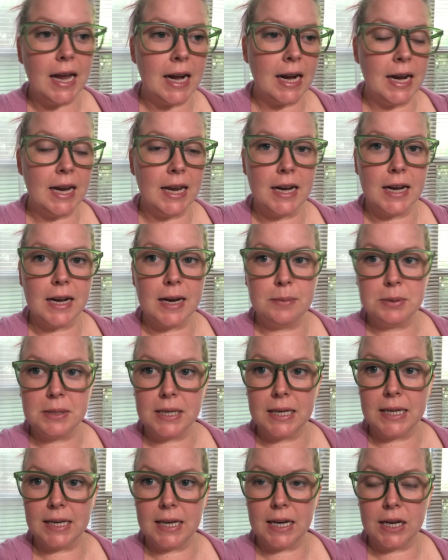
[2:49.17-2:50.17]
and I ended up
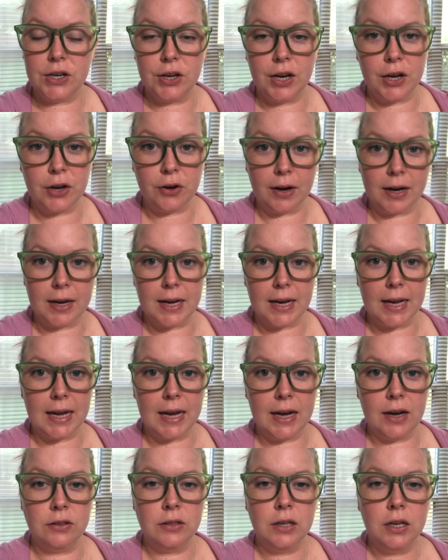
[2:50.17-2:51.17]
sitting down and cranking
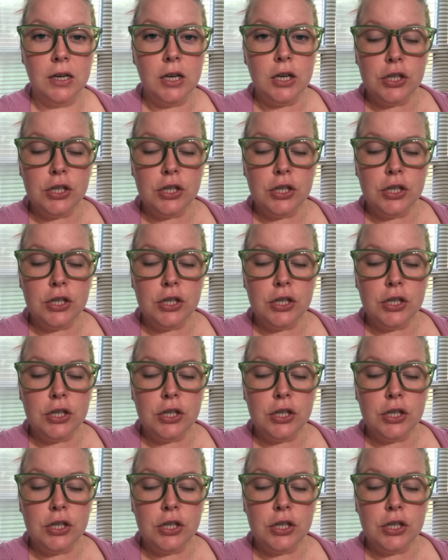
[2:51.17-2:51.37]
out